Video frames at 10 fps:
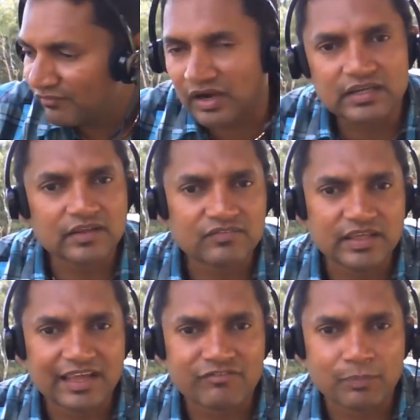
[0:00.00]
What if
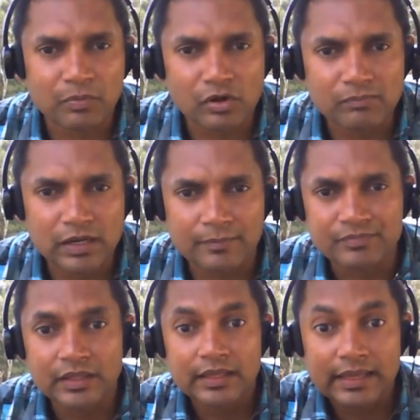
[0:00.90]
they have a problem?
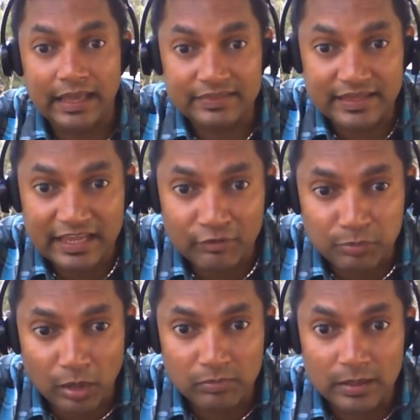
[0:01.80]
Can they have
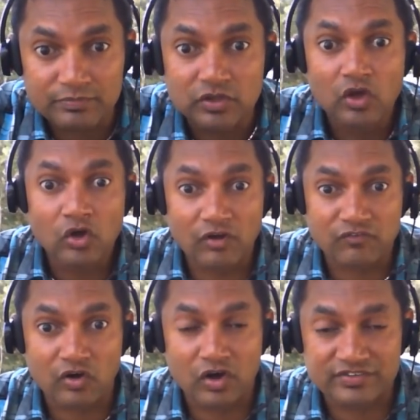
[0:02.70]
problems?
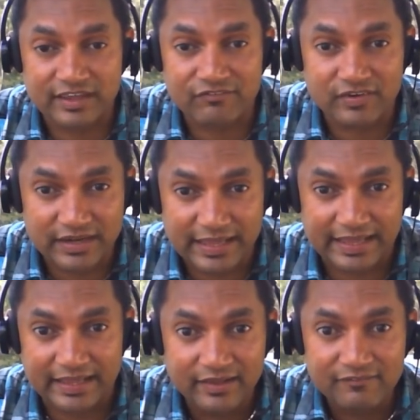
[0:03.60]
Of course, every
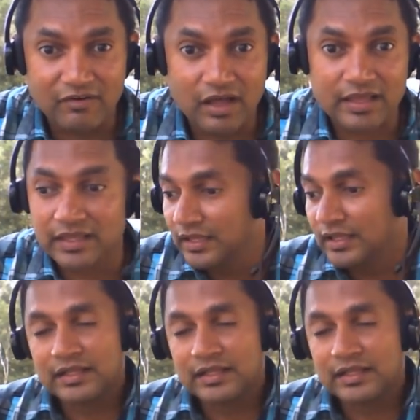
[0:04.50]
day. Why?